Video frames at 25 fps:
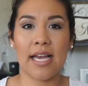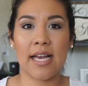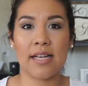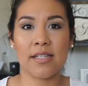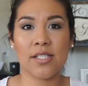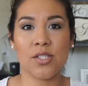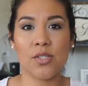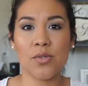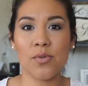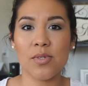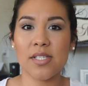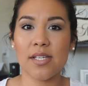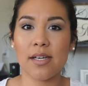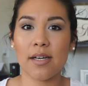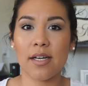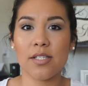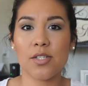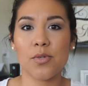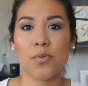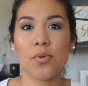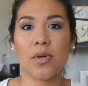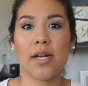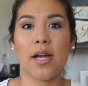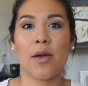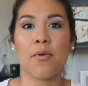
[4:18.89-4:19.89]
As soon as I
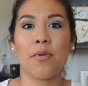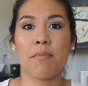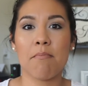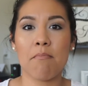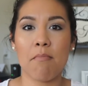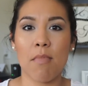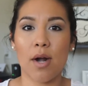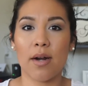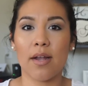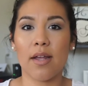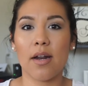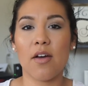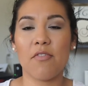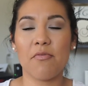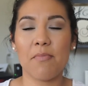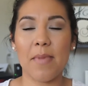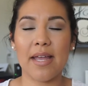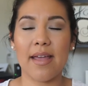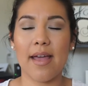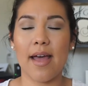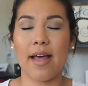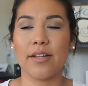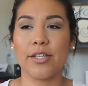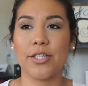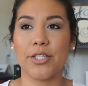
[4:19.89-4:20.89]
got to work, I would mark it off
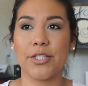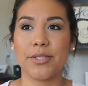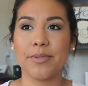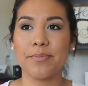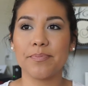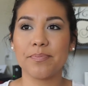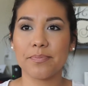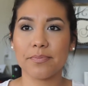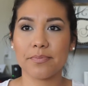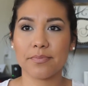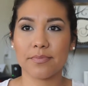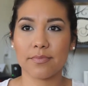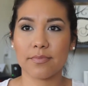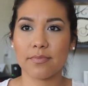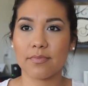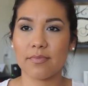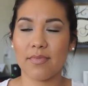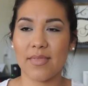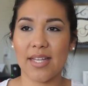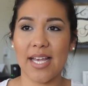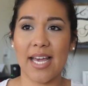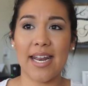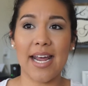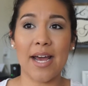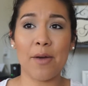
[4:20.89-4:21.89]
my calendar,
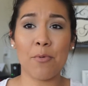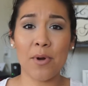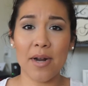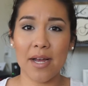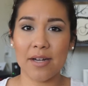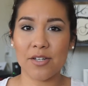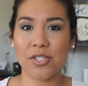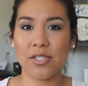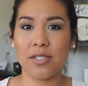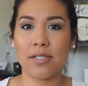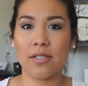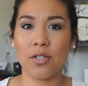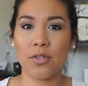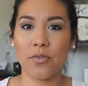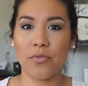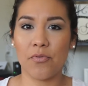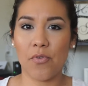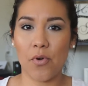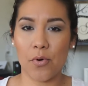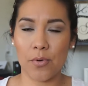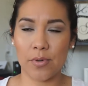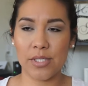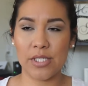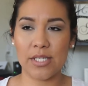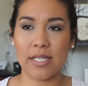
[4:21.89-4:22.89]
and I would actually look
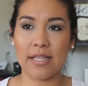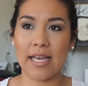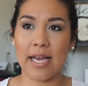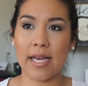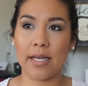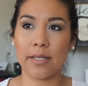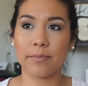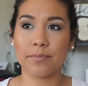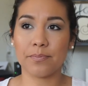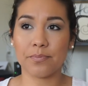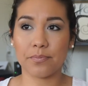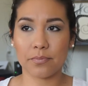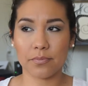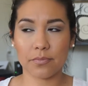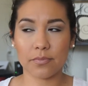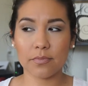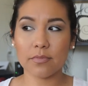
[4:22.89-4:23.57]
forward to that.